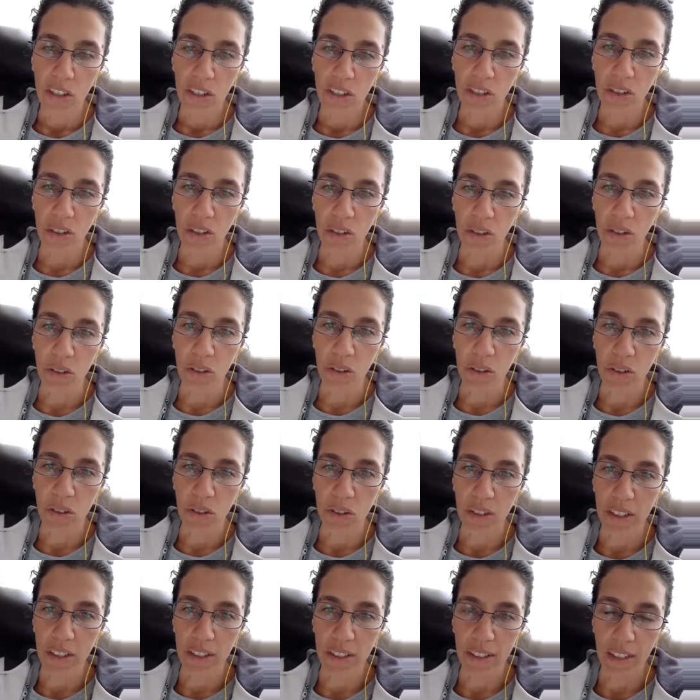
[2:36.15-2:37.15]

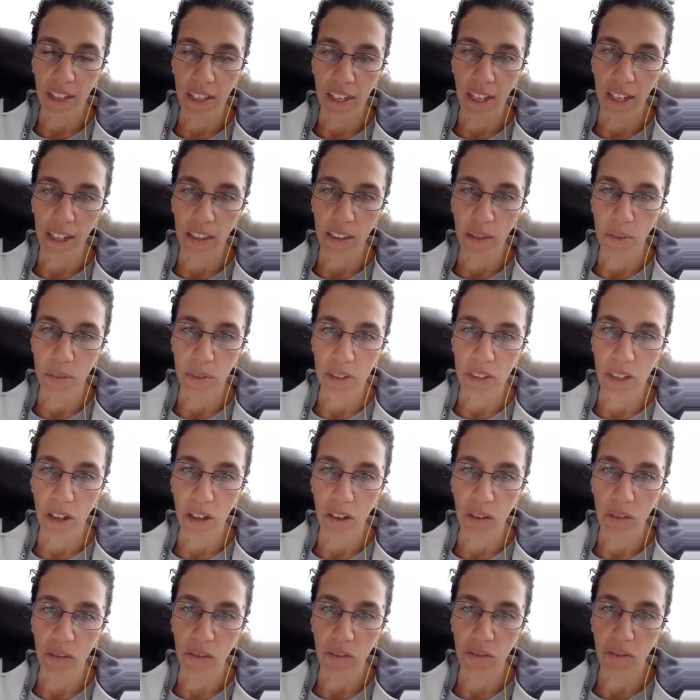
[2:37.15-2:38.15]
to disconnect
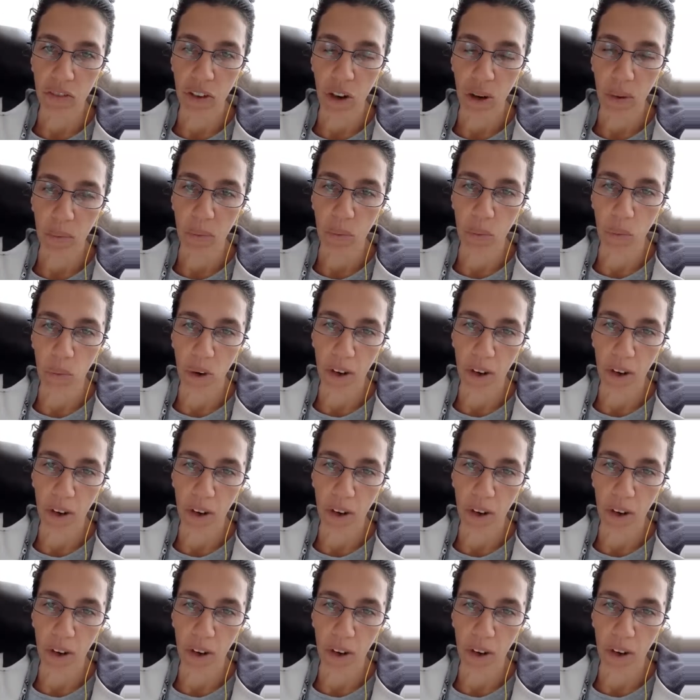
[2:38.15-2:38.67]
themselves from